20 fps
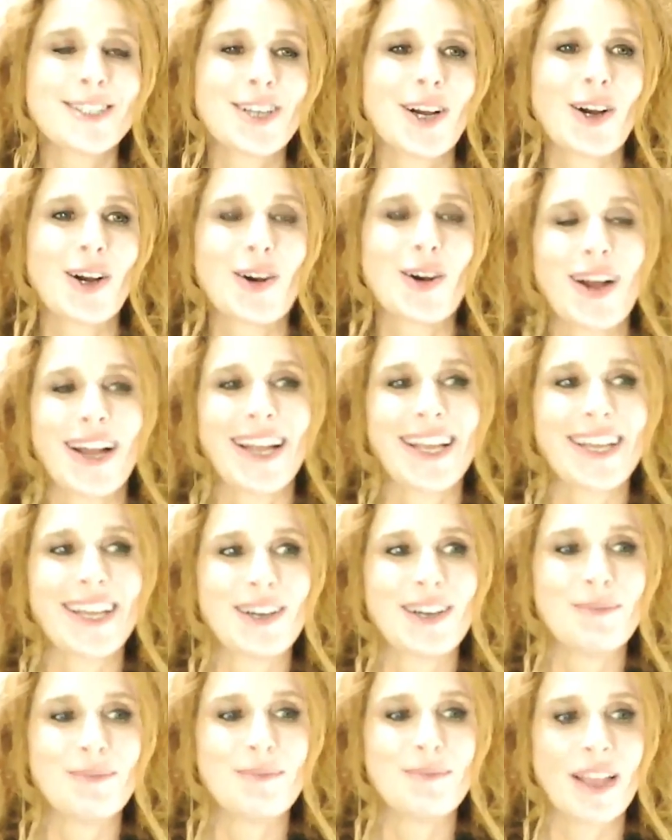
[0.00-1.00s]
so I
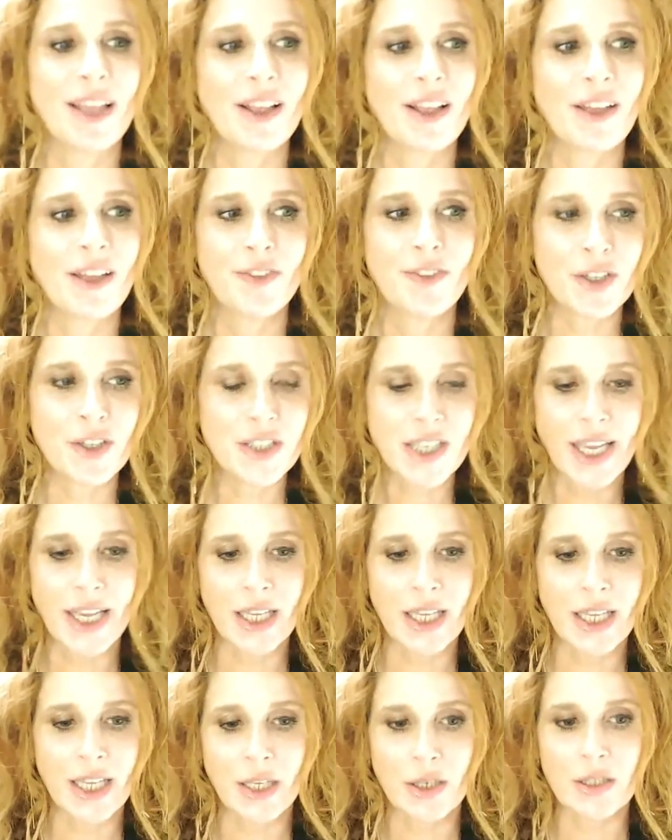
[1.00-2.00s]
um it feels
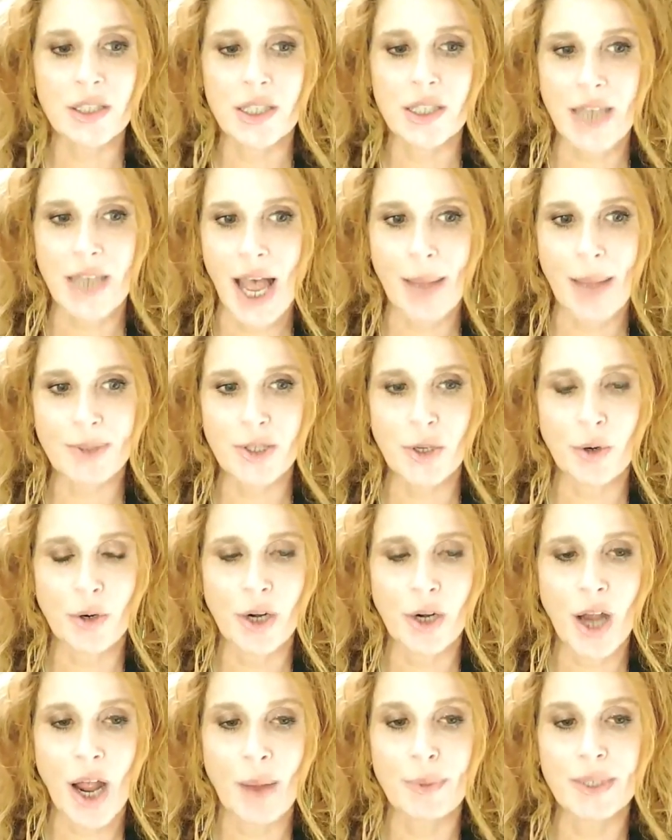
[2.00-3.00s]
like little snaps. There
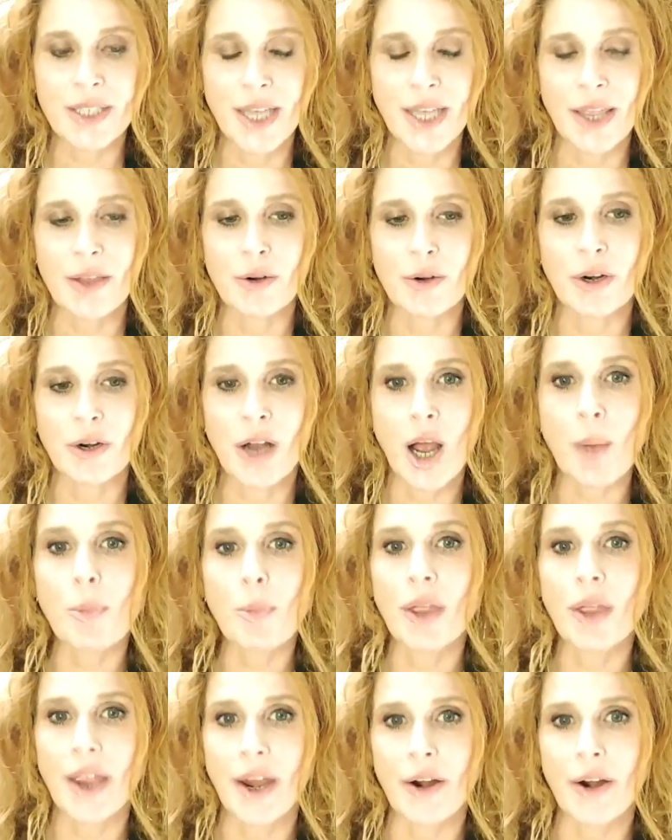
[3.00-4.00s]
are I would say there are a
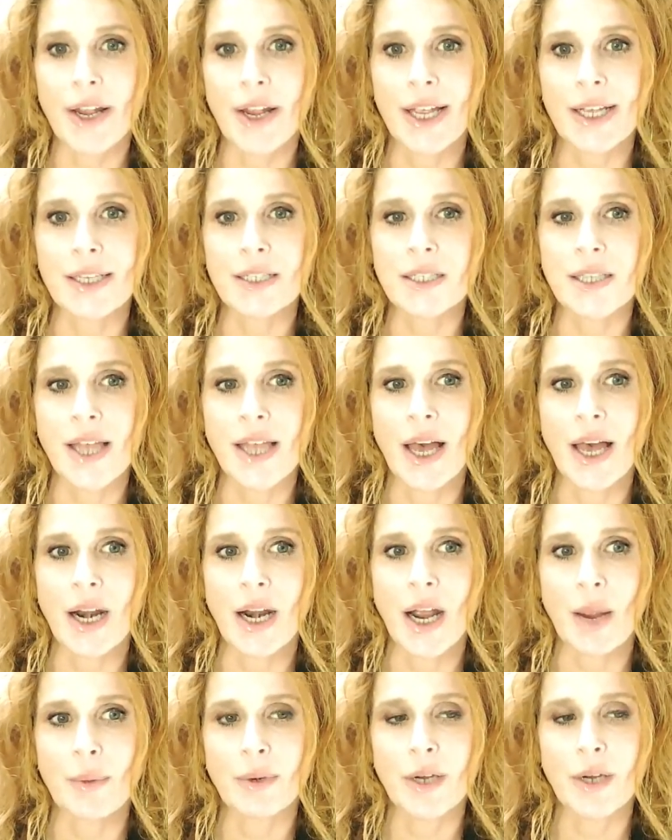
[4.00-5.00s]
couple areas
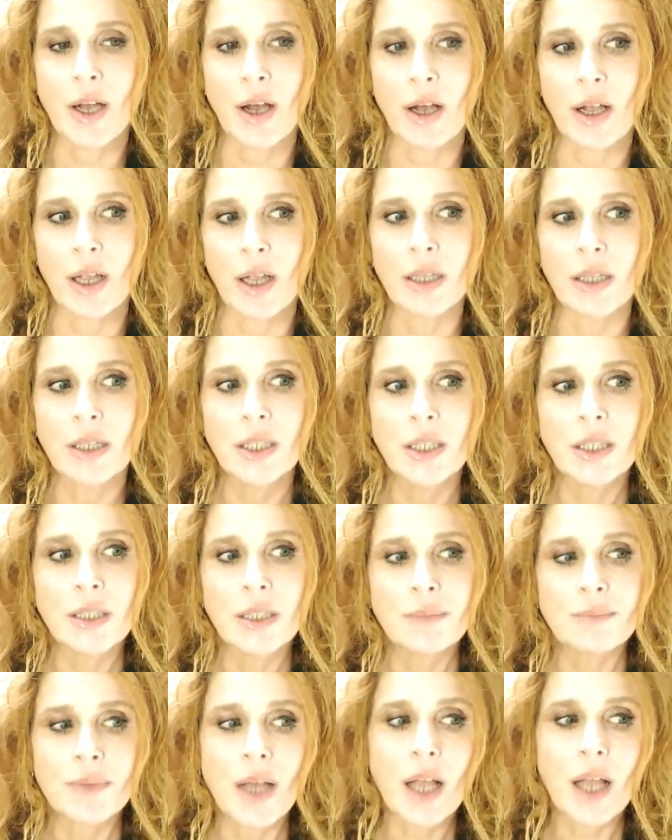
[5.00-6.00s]
that I would call
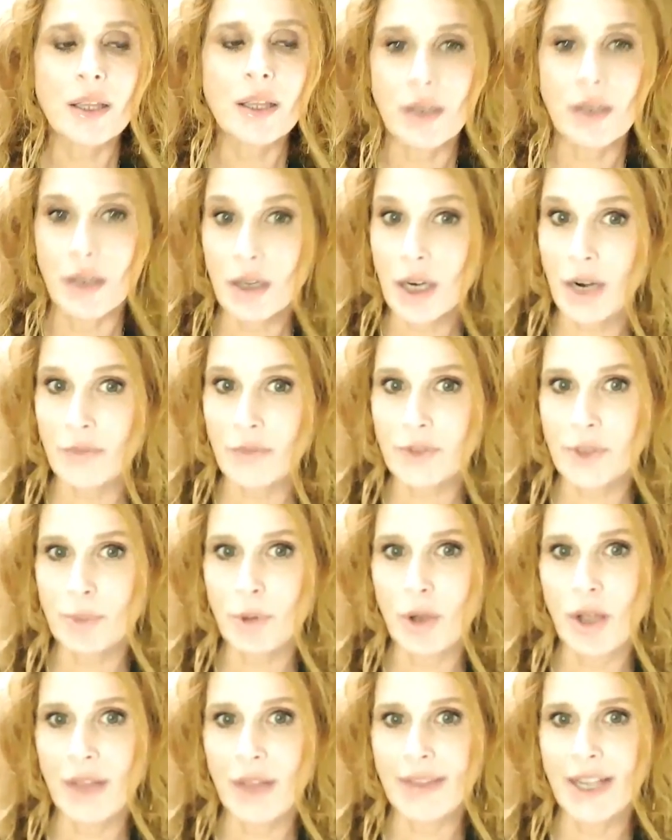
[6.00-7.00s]
a little
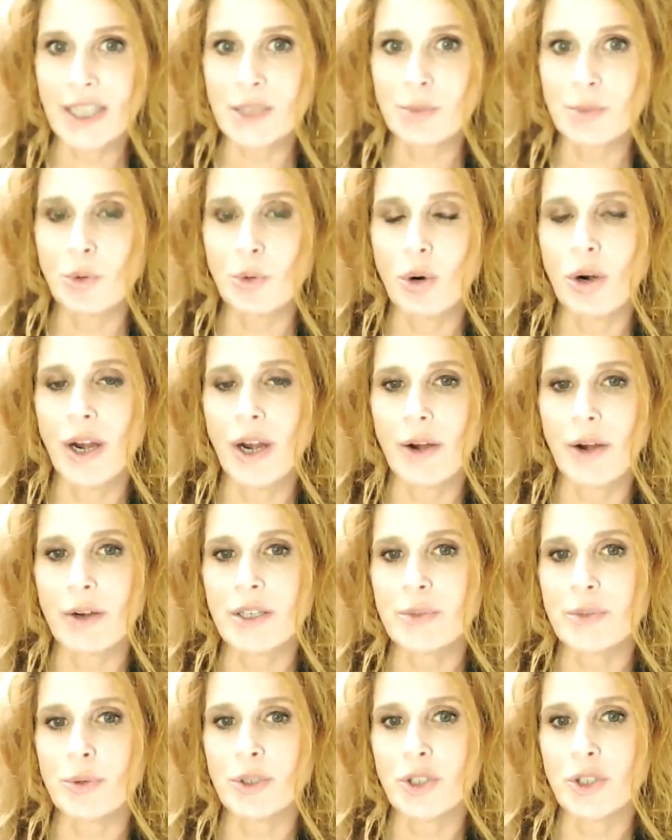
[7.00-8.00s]
uncomfortable, and that's more
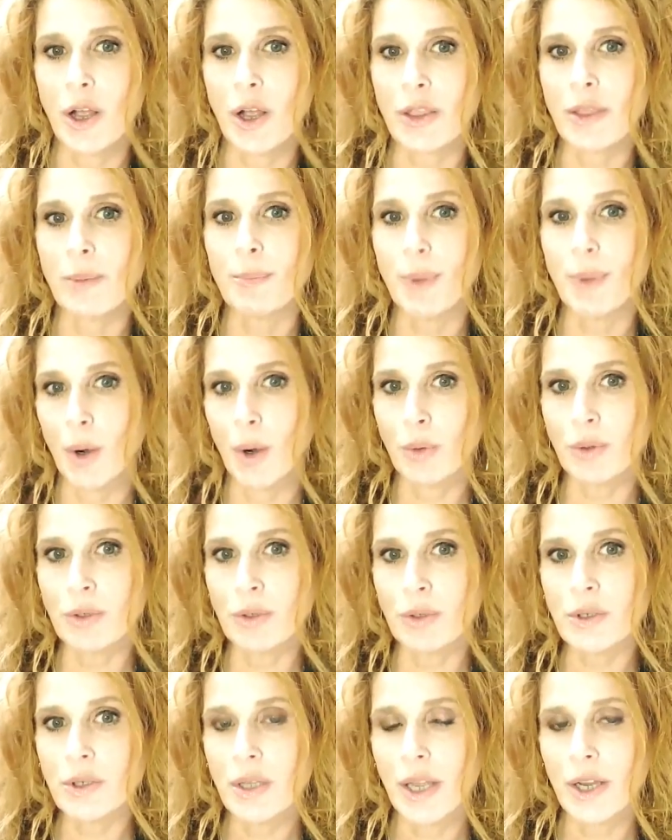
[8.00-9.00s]
areas where it's on the
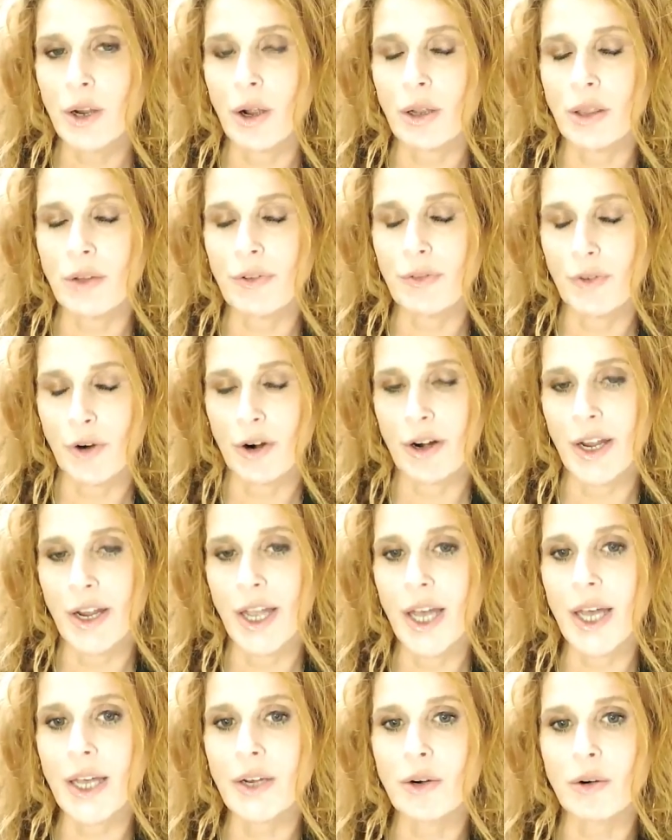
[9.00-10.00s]
bone, like on the
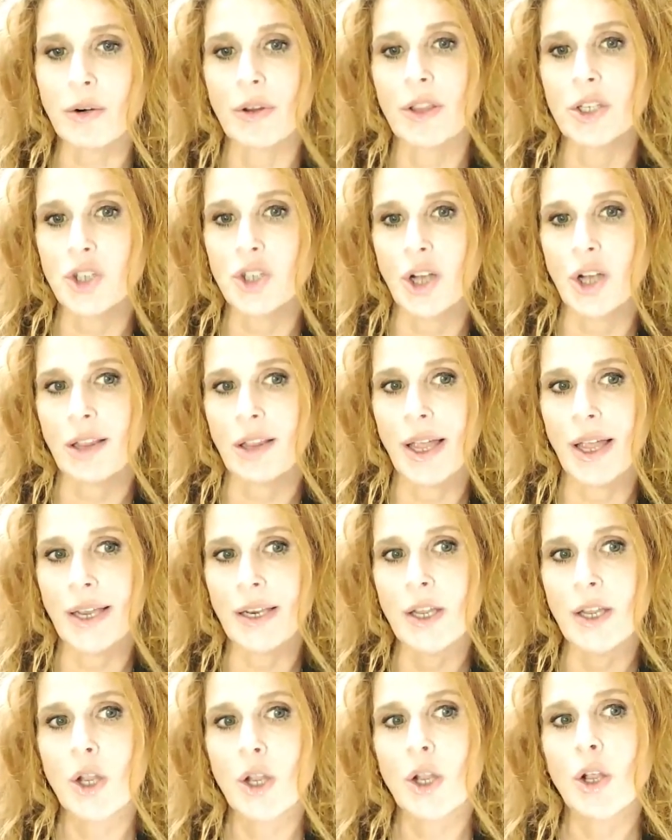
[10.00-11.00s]
forehead or the
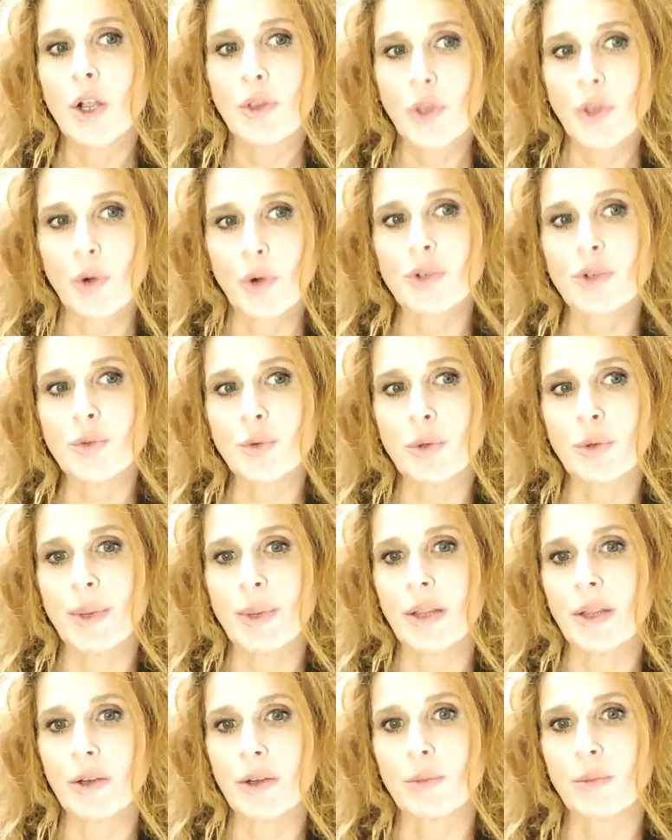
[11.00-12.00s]
jawline. Those would
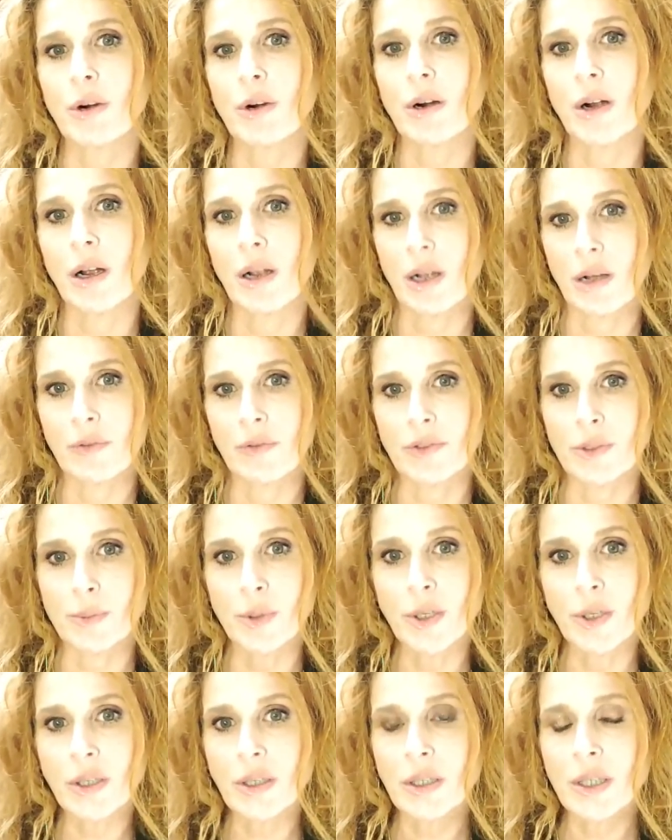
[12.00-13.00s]
be a little more
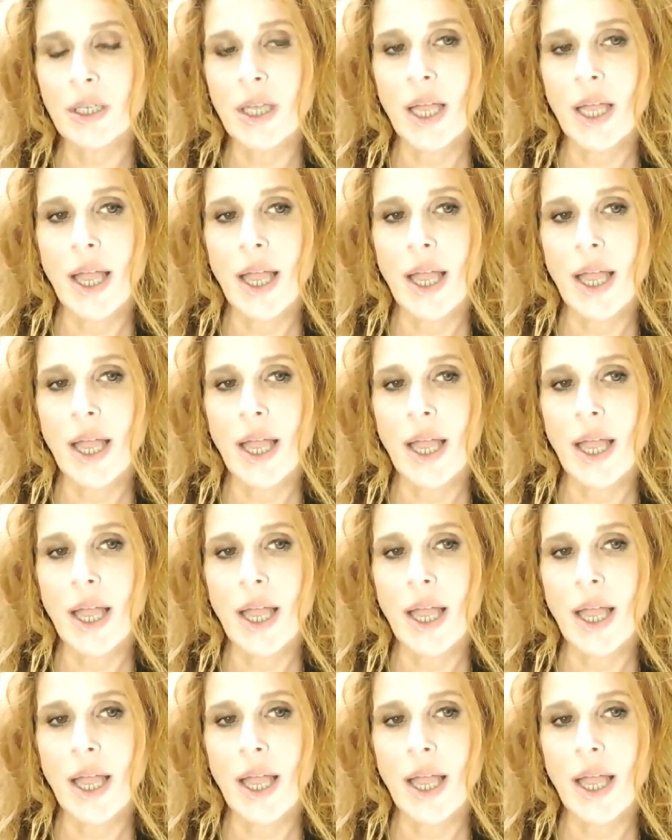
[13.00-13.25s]
uncomfortable.